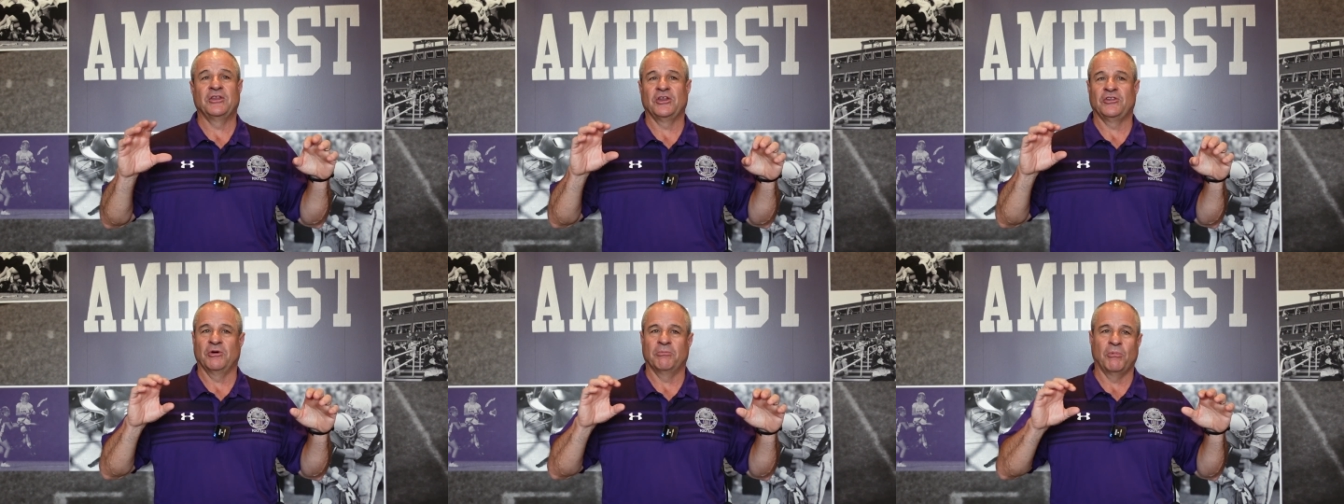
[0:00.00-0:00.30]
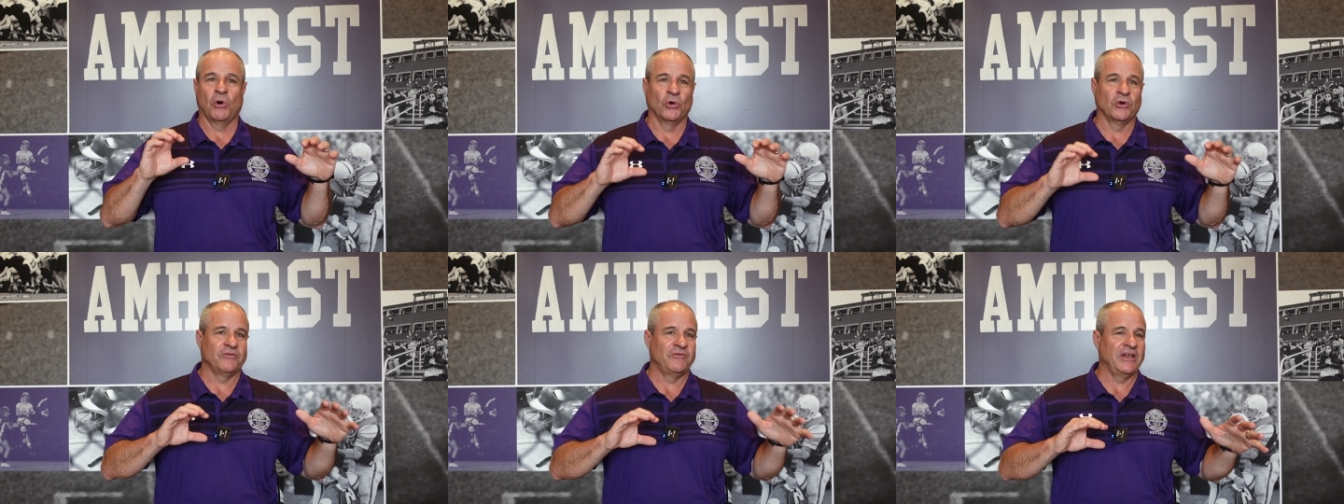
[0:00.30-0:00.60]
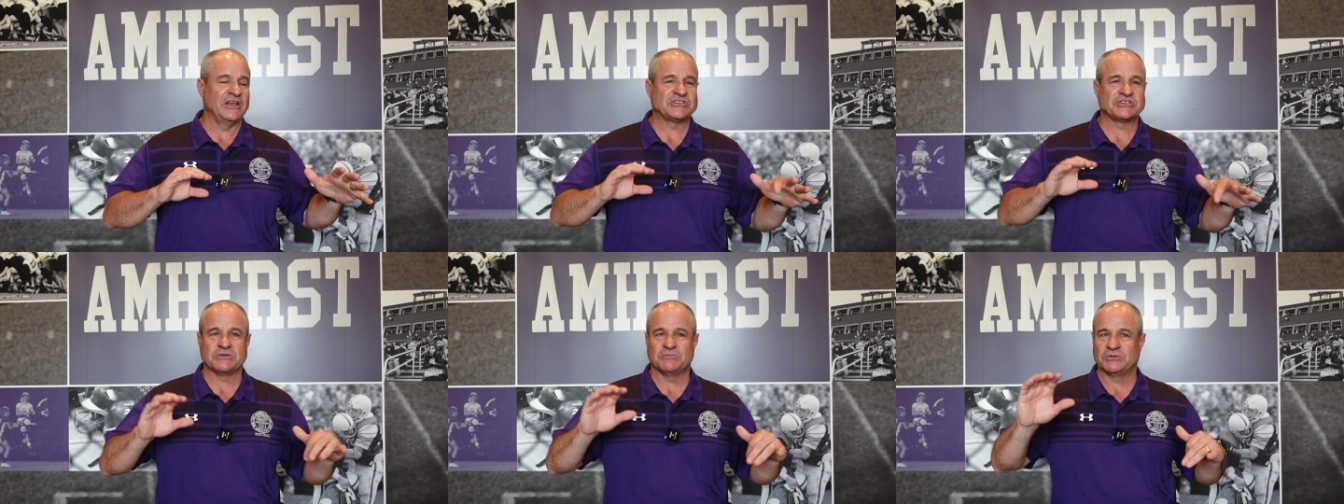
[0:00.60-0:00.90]
The
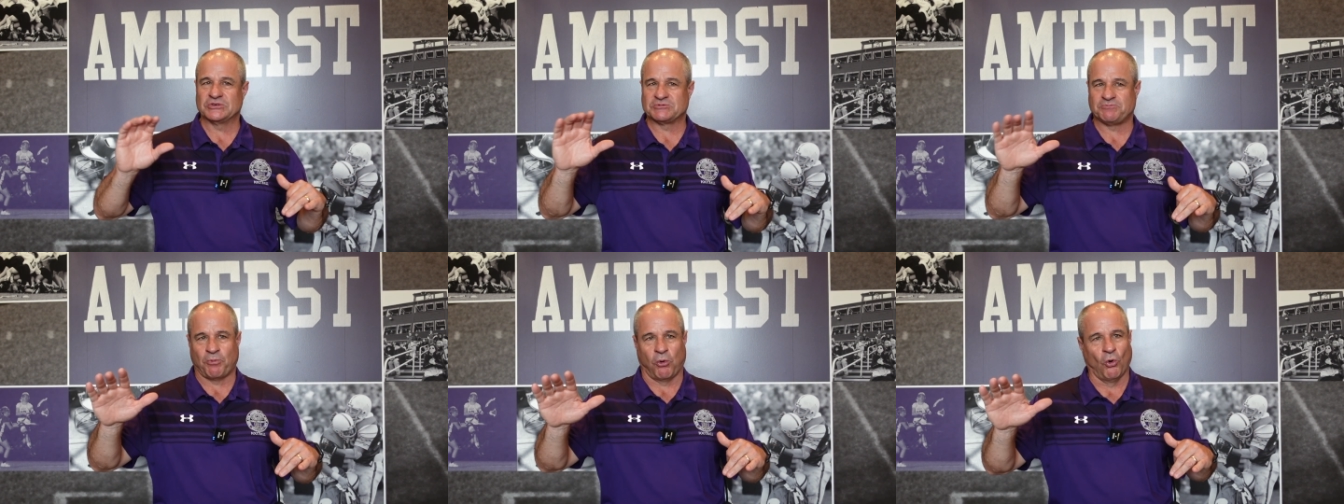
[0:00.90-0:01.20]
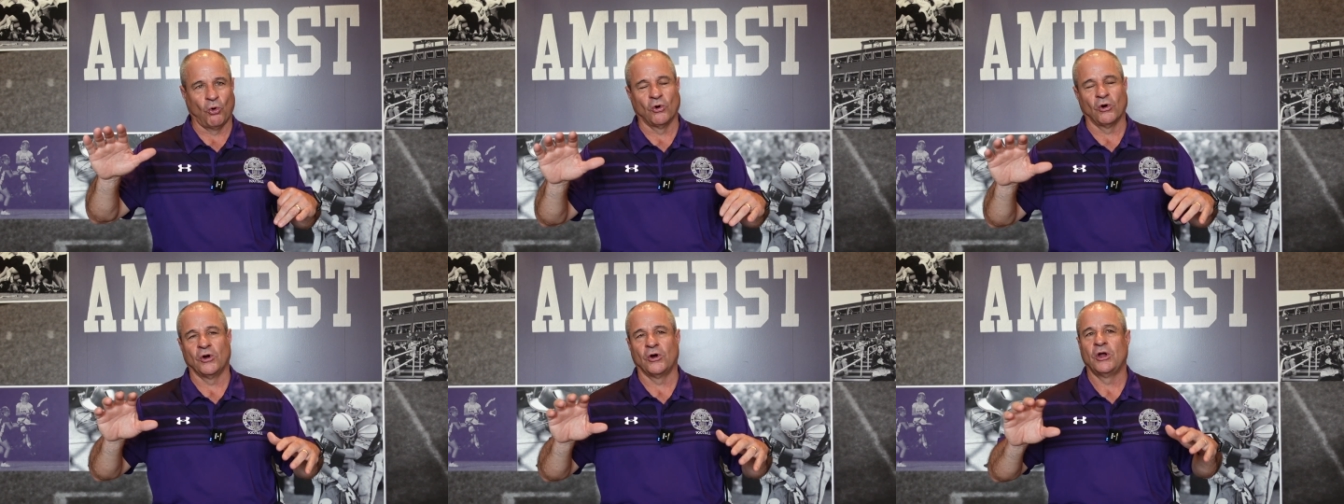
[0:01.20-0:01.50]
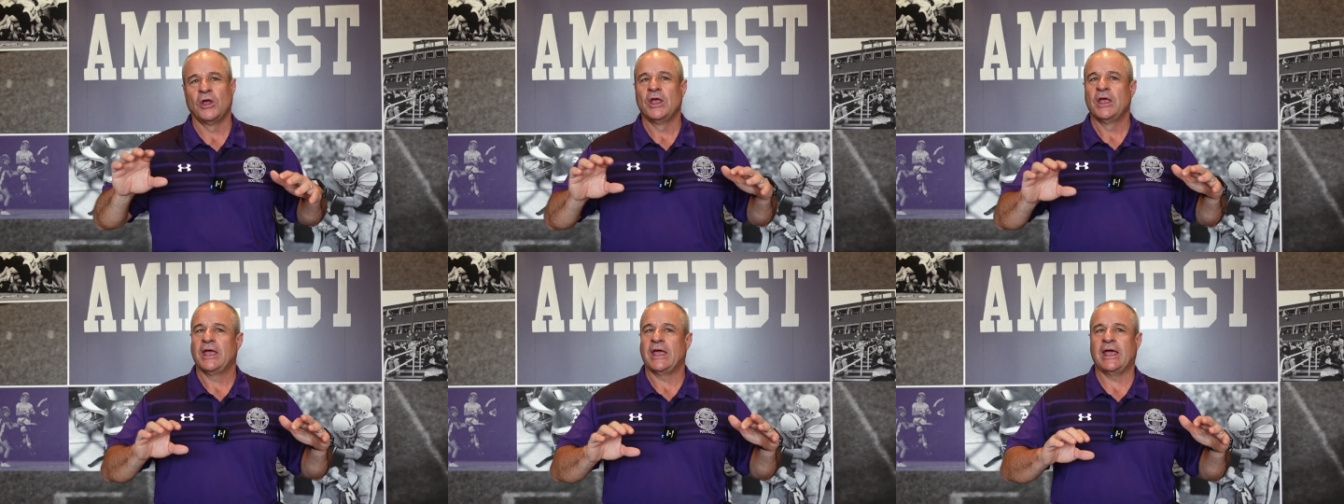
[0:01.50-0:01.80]
motivation was
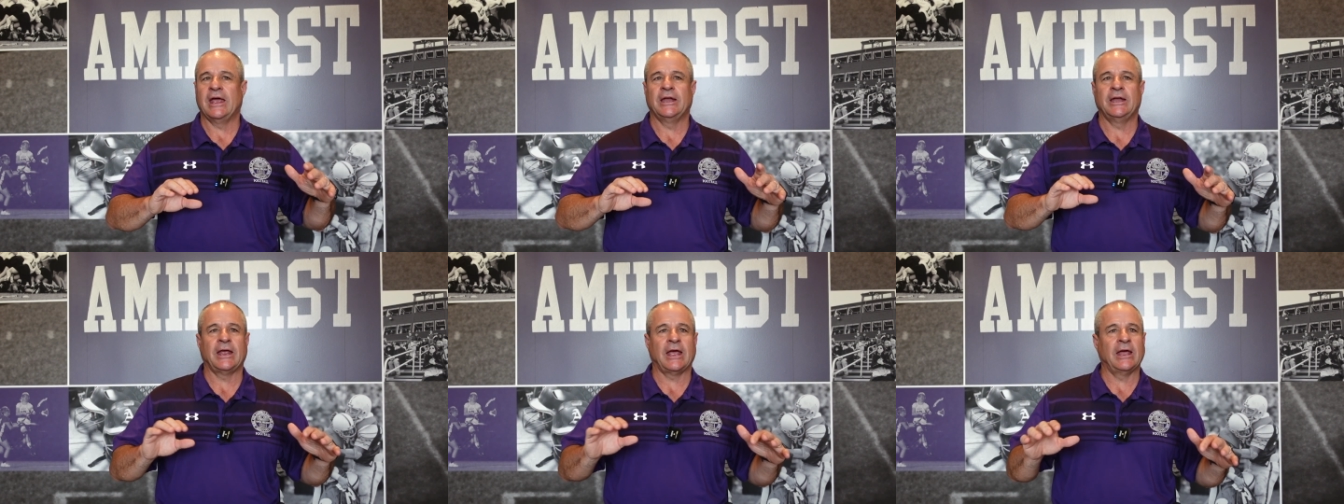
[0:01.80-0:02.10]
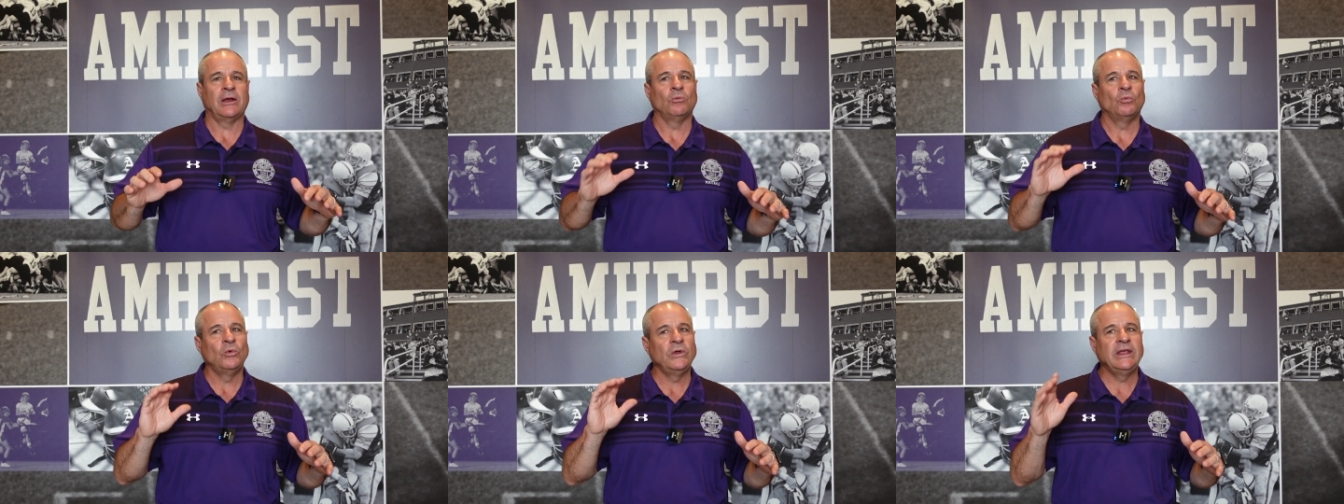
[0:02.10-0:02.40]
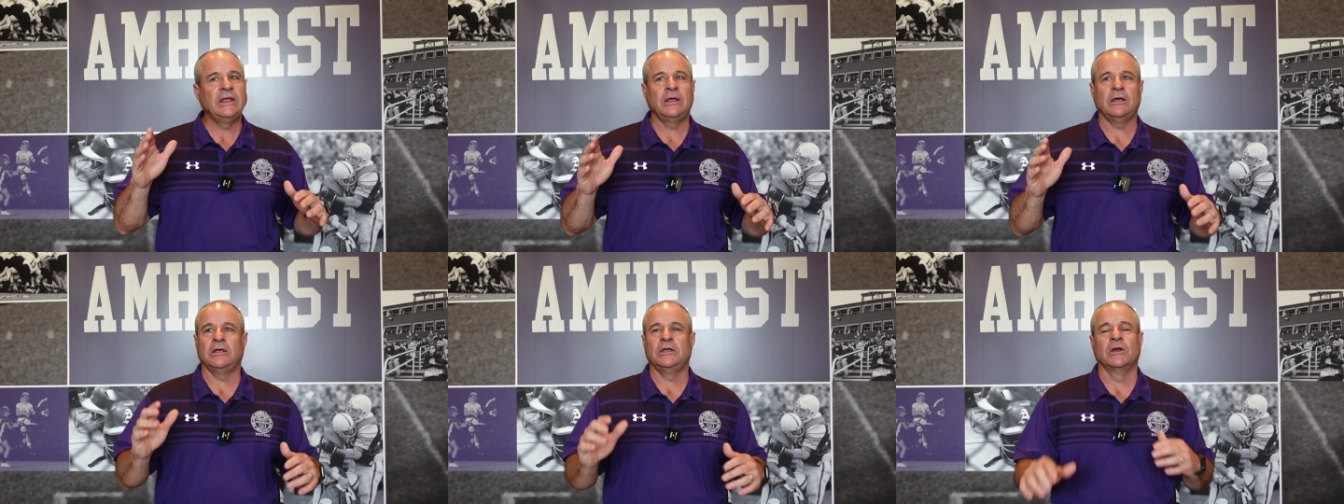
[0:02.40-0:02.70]
poor, and
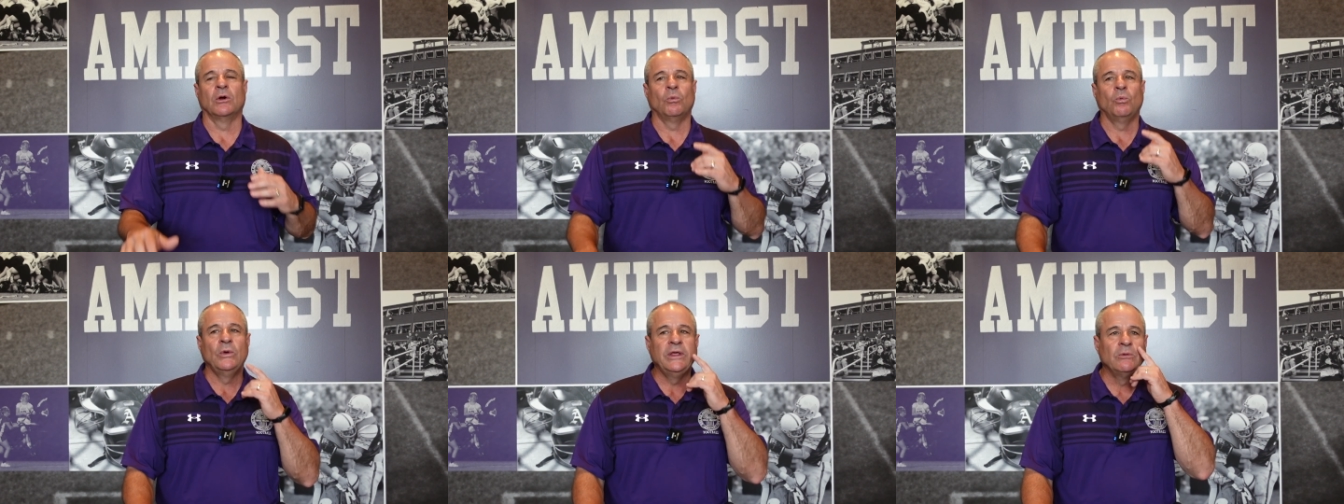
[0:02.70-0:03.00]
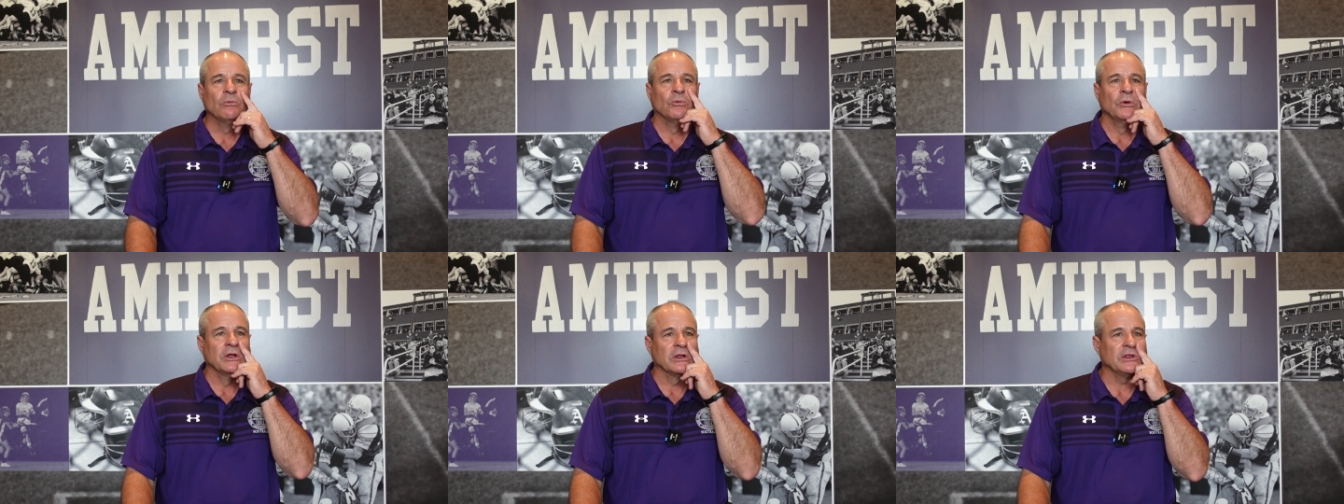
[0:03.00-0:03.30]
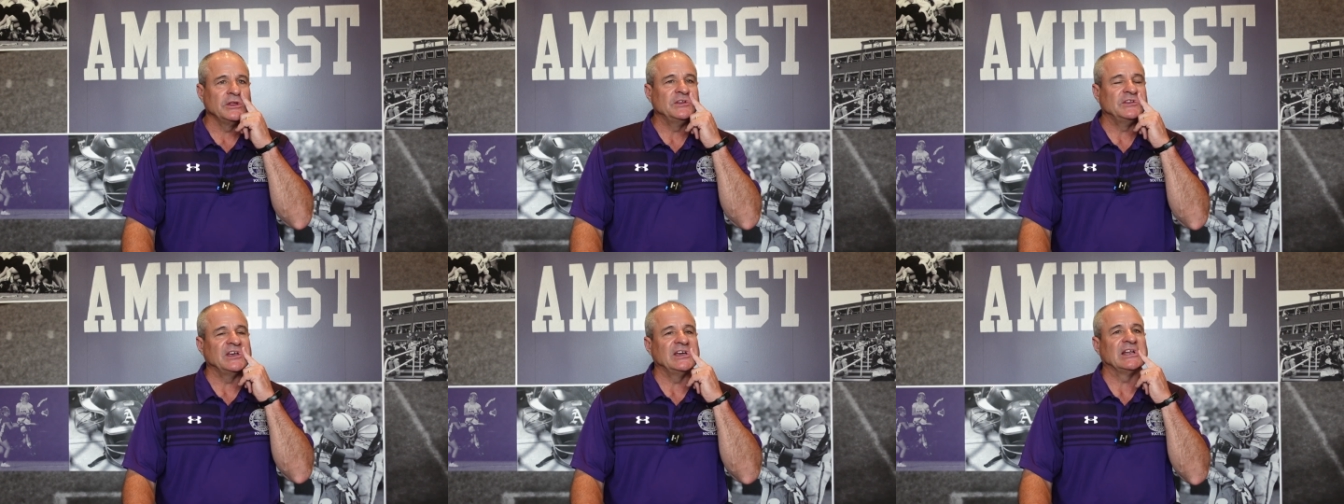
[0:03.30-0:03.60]
we
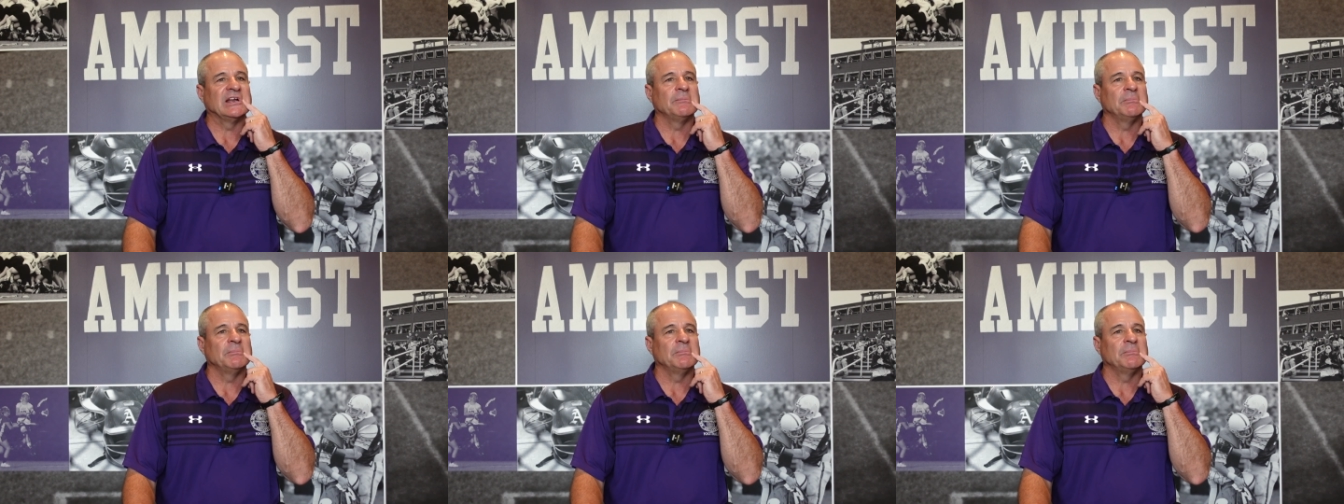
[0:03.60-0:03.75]
really did.